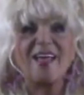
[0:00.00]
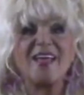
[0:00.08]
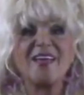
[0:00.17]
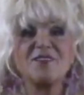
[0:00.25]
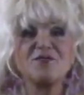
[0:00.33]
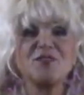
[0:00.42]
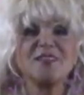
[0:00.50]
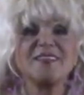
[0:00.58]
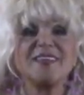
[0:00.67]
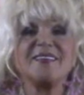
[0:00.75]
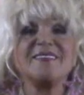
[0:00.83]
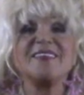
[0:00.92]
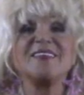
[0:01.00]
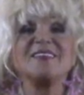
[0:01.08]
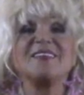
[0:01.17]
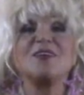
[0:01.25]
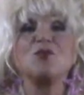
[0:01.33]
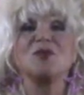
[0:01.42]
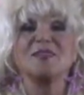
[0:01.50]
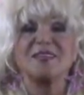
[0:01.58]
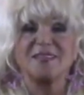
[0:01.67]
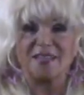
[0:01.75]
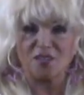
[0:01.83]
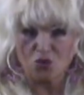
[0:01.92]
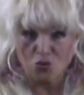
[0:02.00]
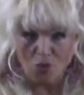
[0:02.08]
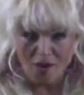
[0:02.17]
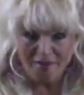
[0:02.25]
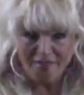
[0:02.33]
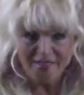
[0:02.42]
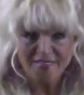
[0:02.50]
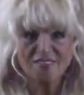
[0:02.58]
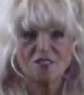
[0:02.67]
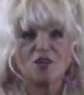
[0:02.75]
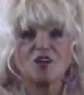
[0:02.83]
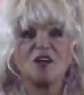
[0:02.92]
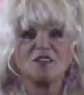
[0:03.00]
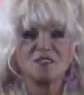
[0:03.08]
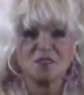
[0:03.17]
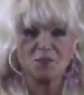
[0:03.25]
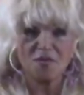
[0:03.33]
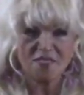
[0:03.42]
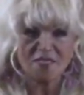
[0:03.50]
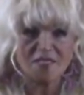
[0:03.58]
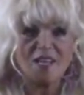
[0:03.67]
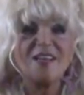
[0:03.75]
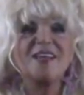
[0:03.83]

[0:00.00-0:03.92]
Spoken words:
Everything dealing with electronics, the cosmos,